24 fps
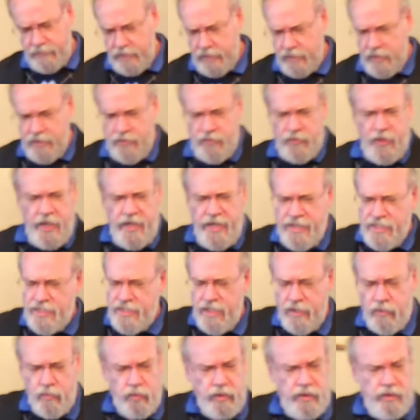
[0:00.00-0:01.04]
The things
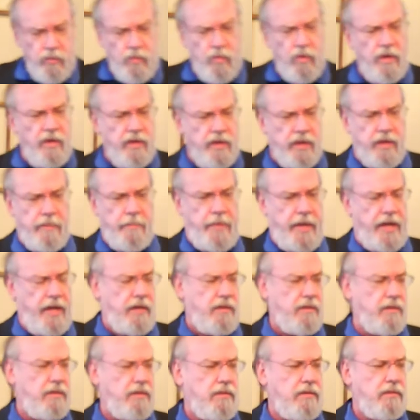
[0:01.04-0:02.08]
that we worry about